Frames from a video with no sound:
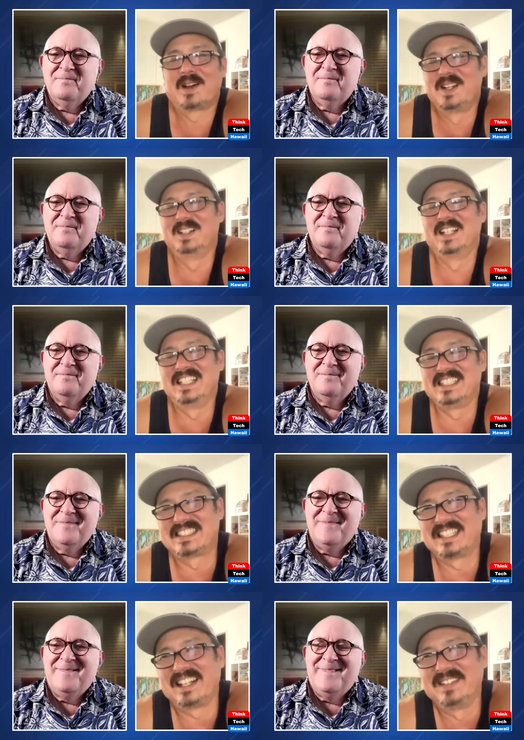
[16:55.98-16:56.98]

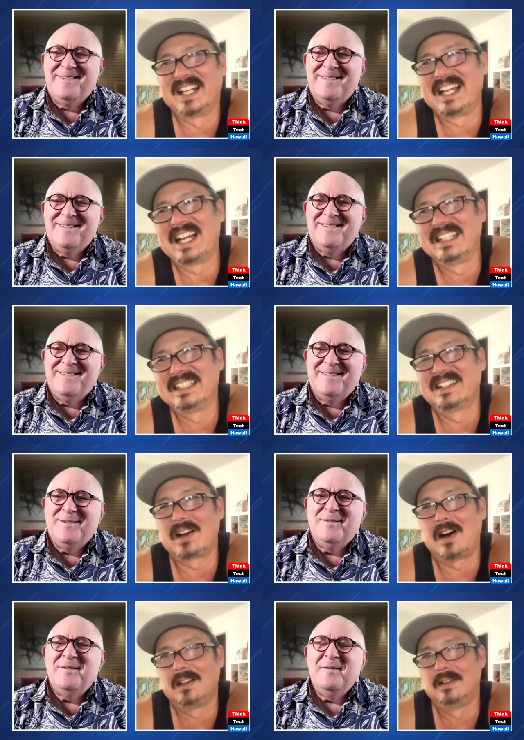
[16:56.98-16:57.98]
Speaker 1: journalist. I mean, I, I did a
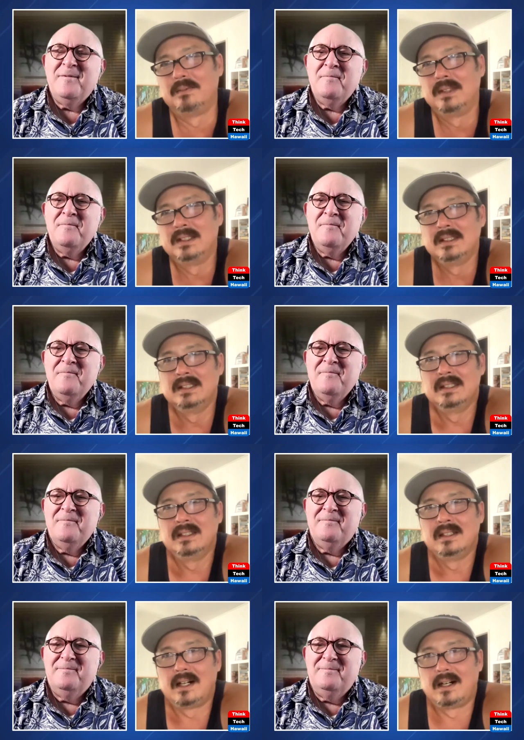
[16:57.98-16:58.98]
column
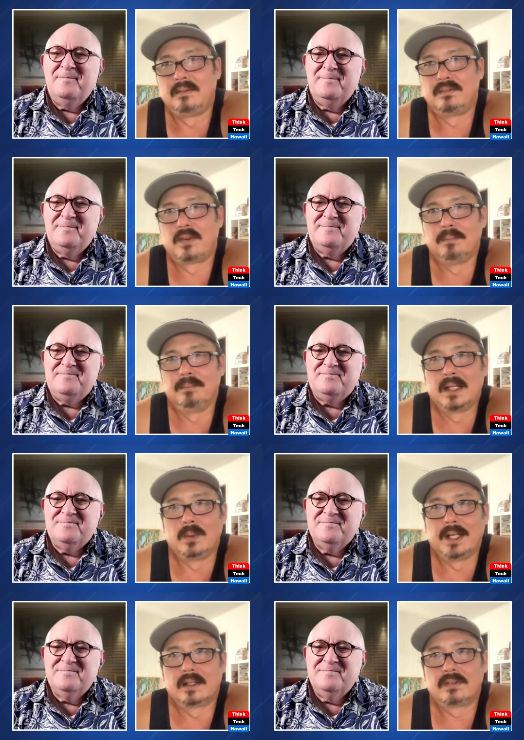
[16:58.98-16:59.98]
um, for
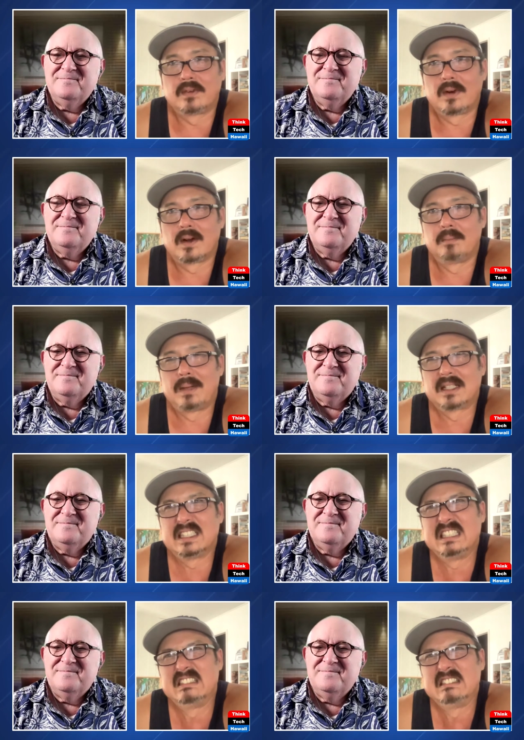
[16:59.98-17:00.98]
midweek for about a
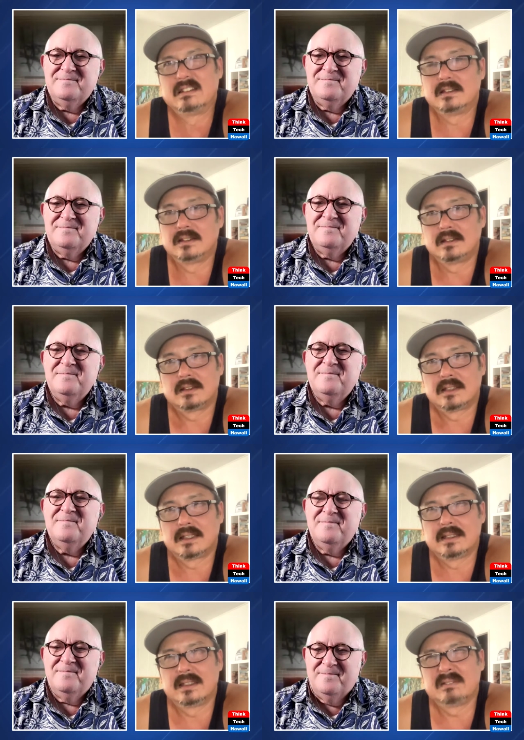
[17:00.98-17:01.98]
year,
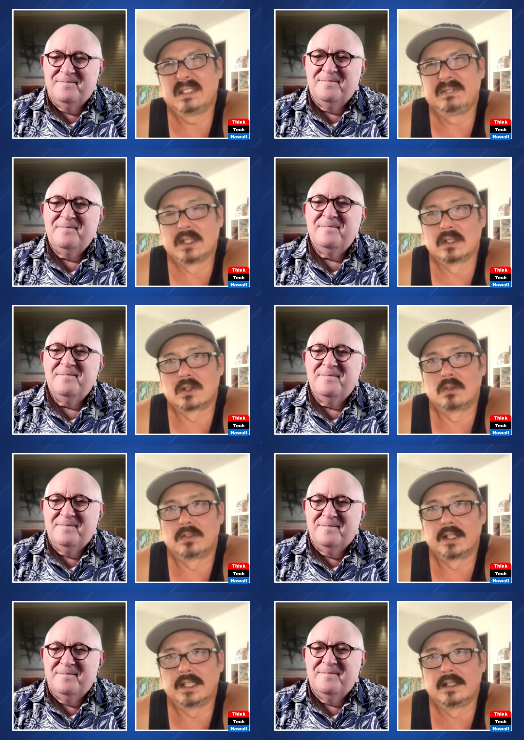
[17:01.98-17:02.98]
I think maybe a little
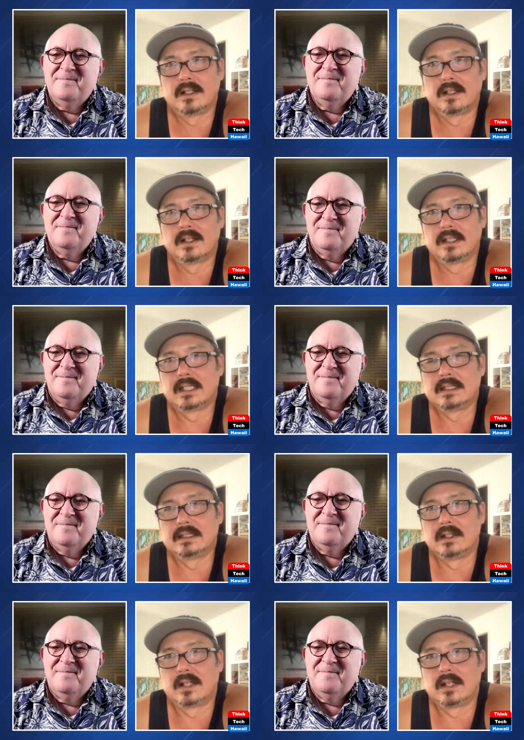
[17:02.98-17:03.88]
over a year. And then I, you know,